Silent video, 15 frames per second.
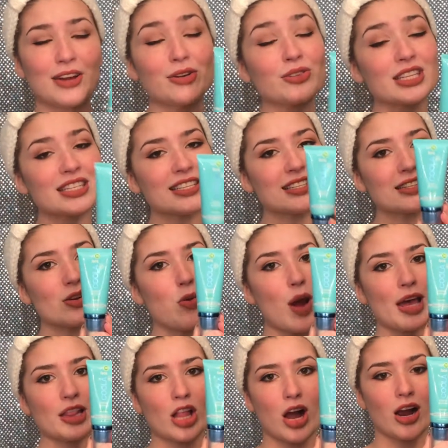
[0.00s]
I know this is
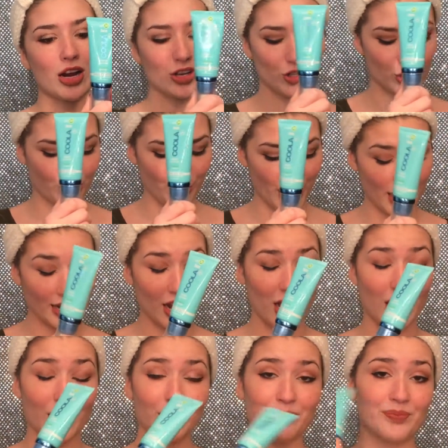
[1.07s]
quite large, but
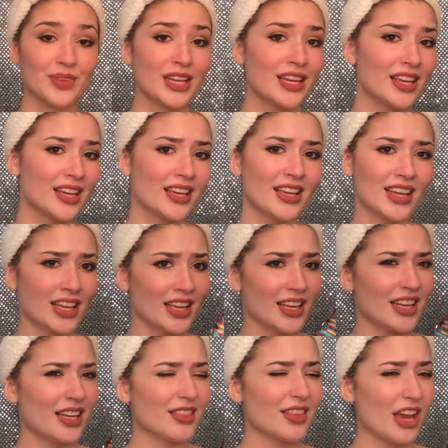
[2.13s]

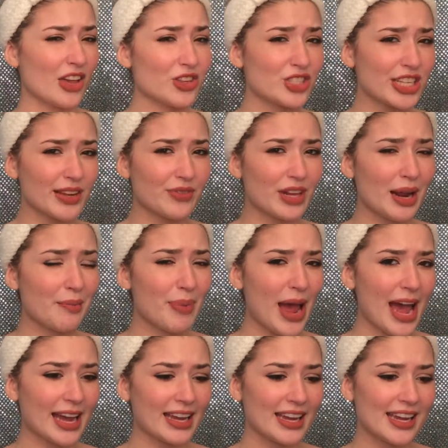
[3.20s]
the other stuff that I'm
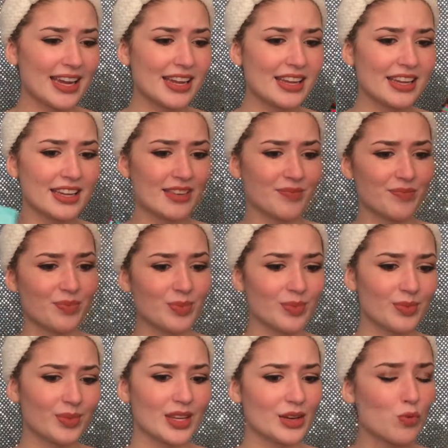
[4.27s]
packing
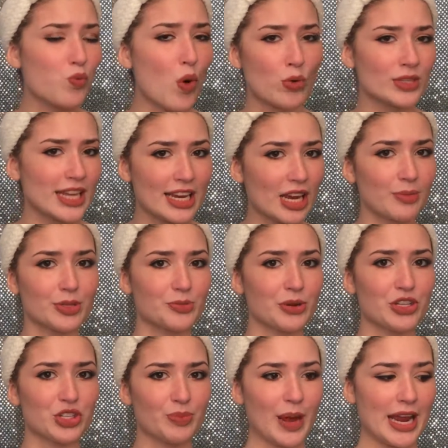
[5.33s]
won't take up as
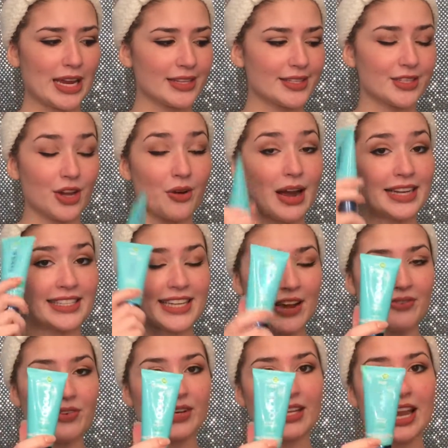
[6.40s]
much space, so I
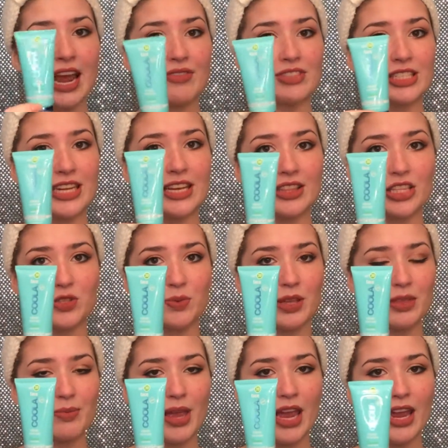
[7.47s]
definitely have to take this
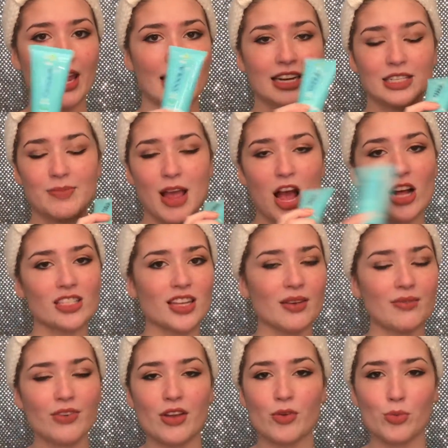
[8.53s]
with me. It is my
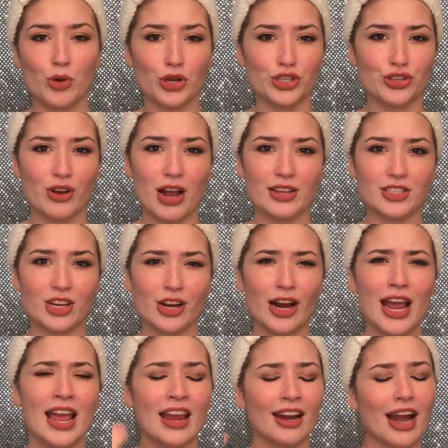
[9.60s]
all-time favorite moisturizer,
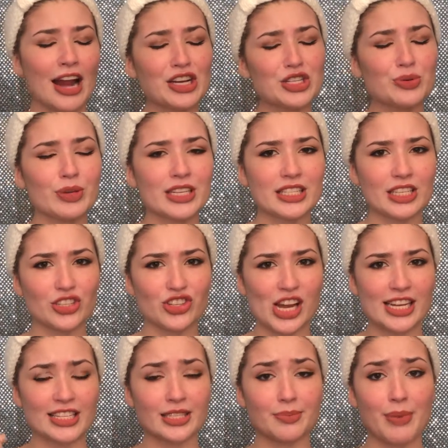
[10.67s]
and I just really
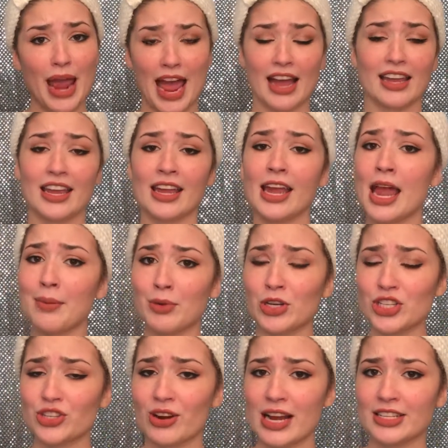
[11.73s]
suggest packing a
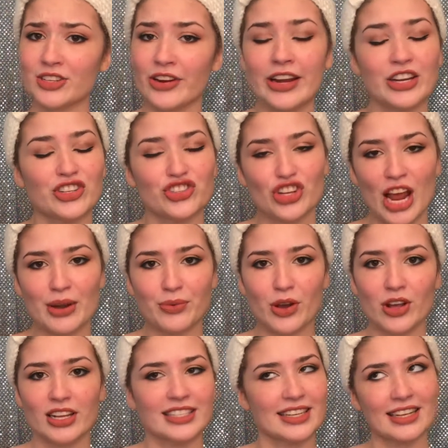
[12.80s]
moisturizer in
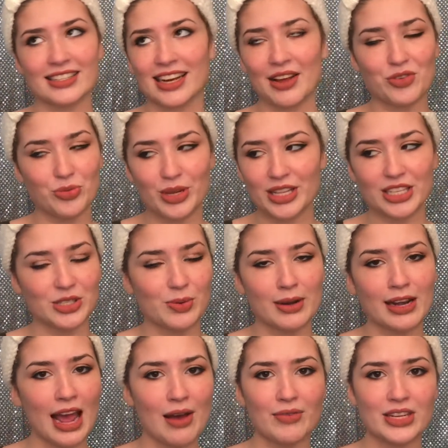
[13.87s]
general. It doesn't have to be this
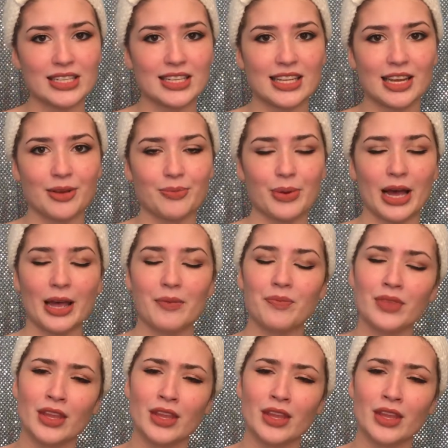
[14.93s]
one, obviously, but